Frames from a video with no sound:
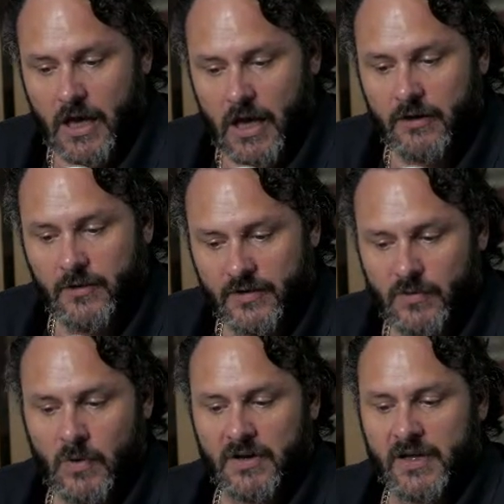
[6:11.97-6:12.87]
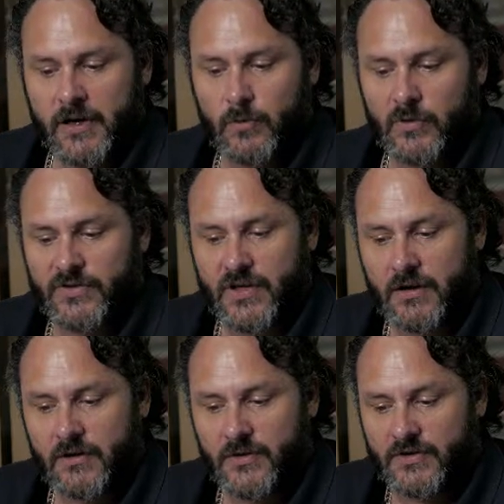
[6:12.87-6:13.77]
And this one here will
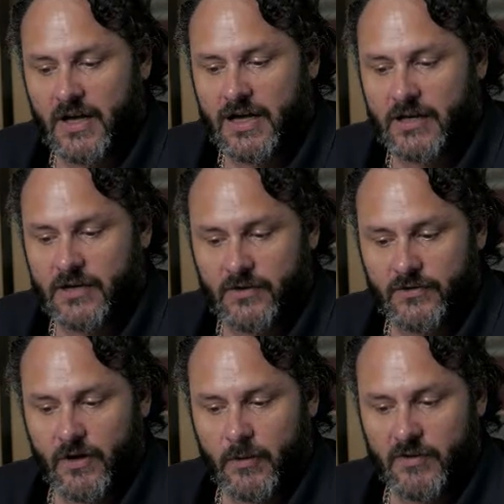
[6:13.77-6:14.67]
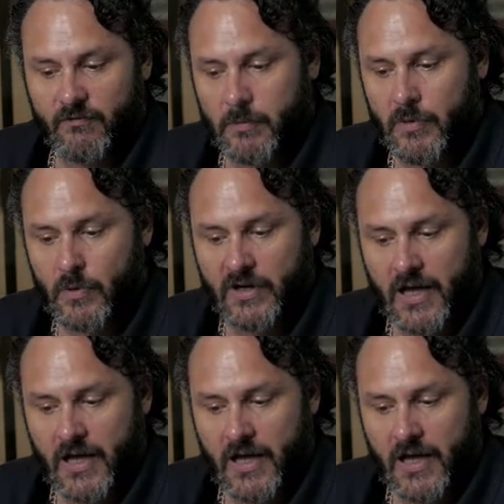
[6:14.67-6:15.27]
send the daily consignment report